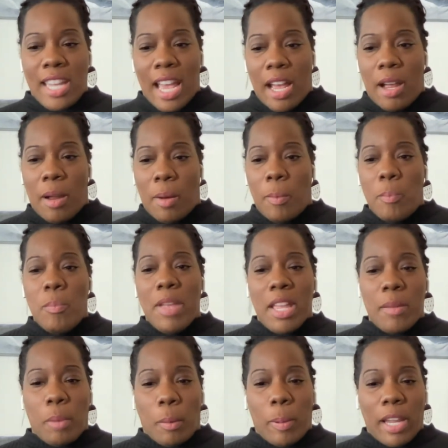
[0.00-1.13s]
how
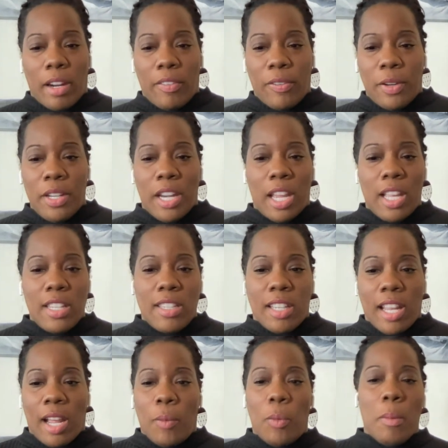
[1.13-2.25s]
men prepare for dates and
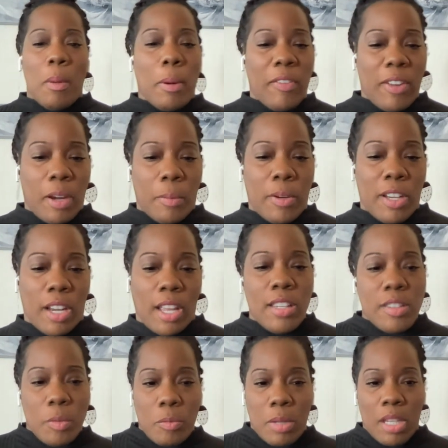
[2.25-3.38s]
how women prepare for
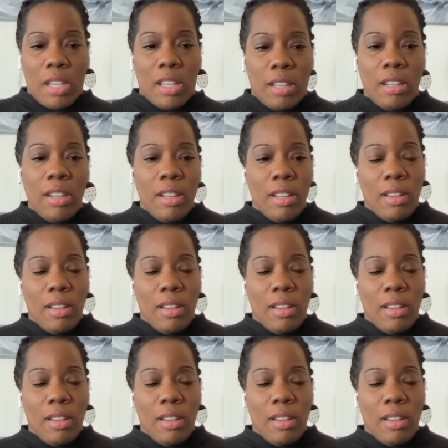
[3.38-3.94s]
dates, be it